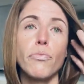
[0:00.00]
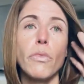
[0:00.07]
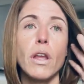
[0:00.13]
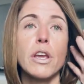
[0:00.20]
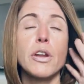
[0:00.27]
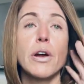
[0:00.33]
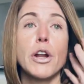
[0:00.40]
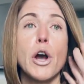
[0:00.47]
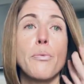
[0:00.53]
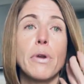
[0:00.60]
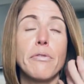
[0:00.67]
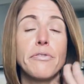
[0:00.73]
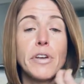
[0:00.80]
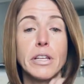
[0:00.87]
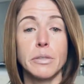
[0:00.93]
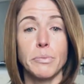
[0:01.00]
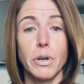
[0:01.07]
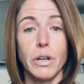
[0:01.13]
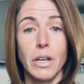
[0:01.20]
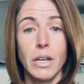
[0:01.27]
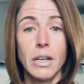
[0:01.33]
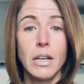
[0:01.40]
you know, I'd open up
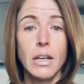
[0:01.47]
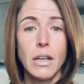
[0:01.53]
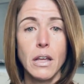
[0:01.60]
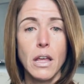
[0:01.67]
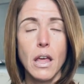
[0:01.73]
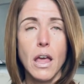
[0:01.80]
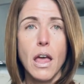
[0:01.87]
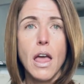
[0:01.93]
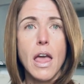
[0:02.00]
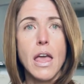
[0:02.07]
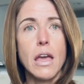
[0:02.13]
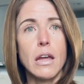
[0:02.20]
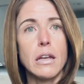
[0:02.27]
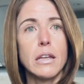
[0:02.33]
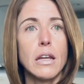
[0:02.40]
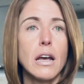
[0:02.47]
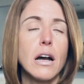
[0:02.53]
Facebook, and